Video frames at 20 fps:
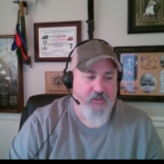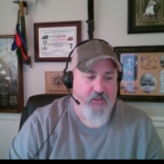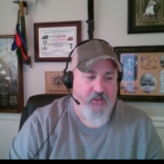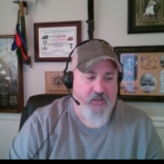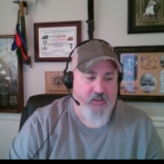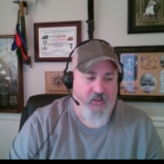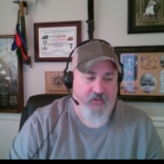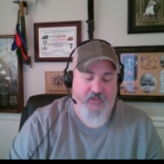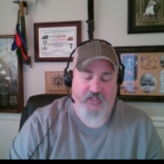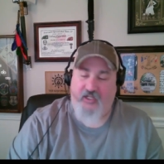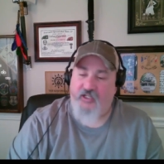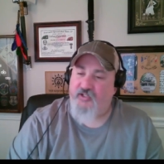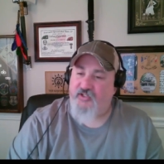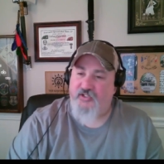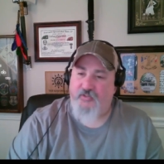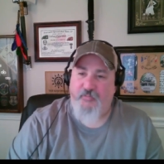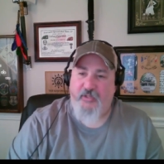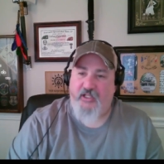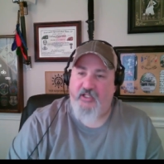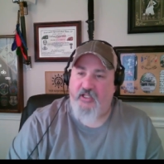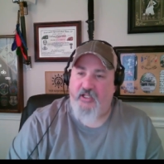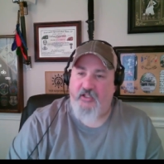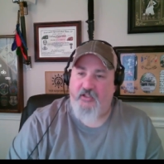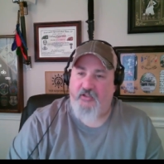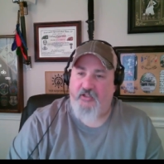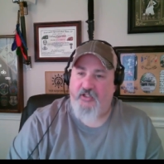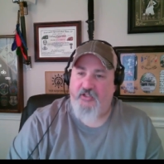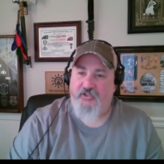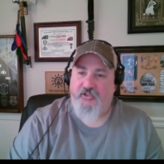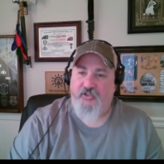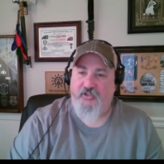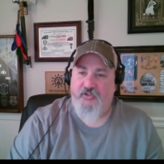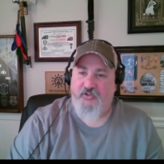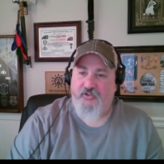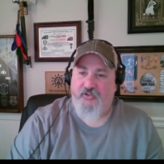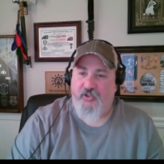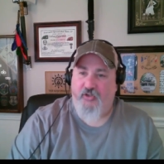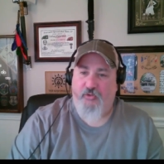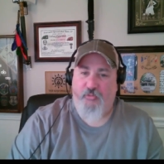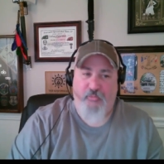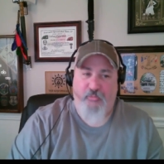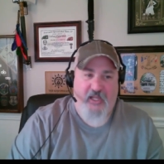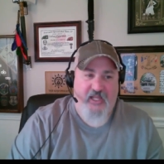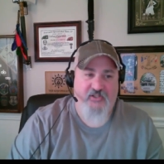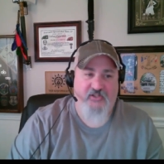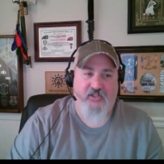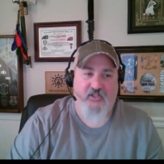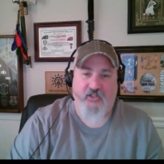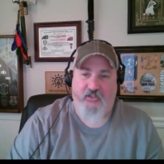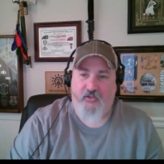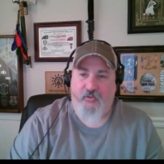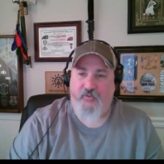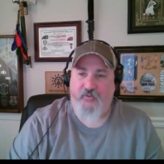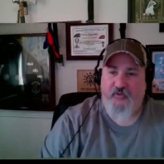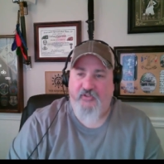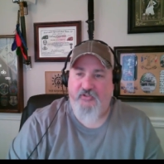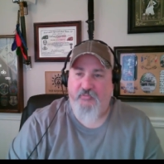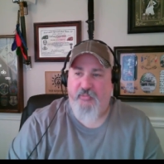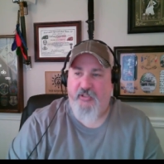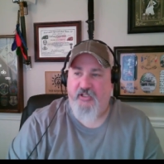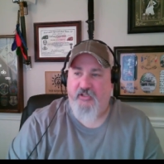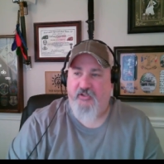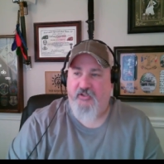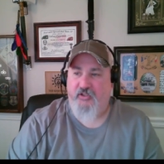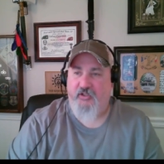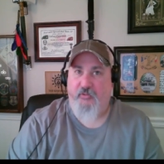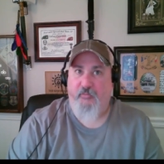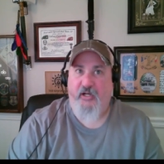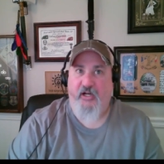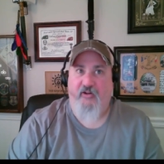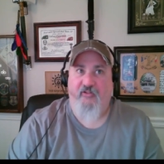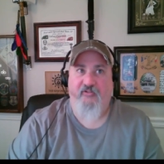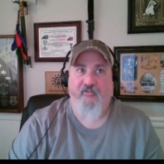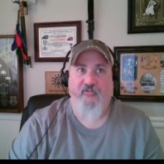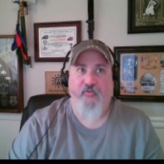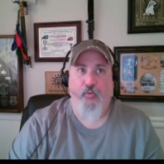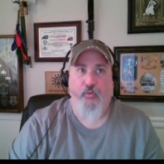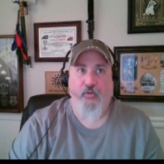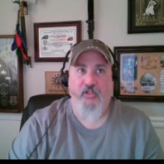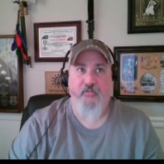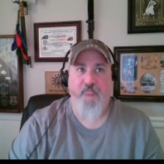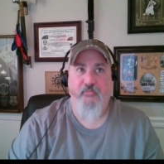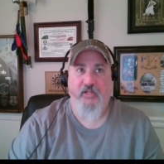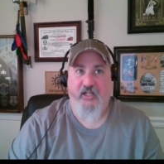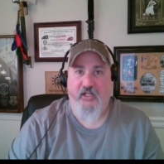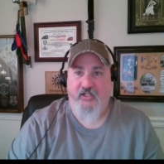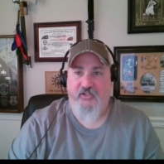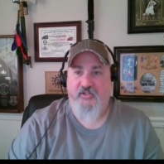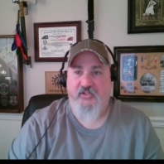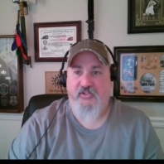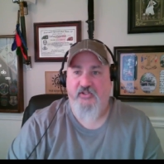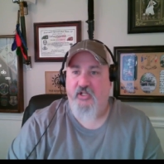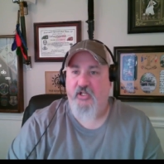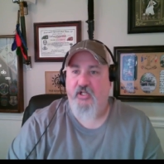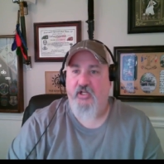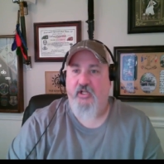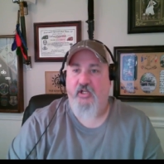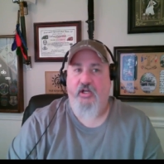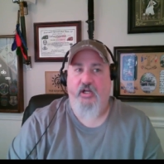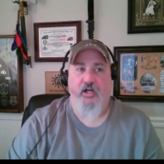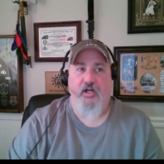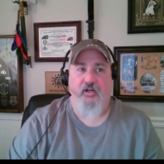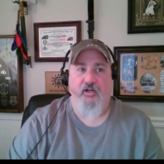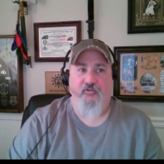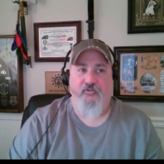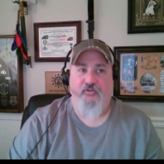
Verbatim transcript: Uh, they didn't speak English, so basically we oh, spent Jeez. about 40 minutes of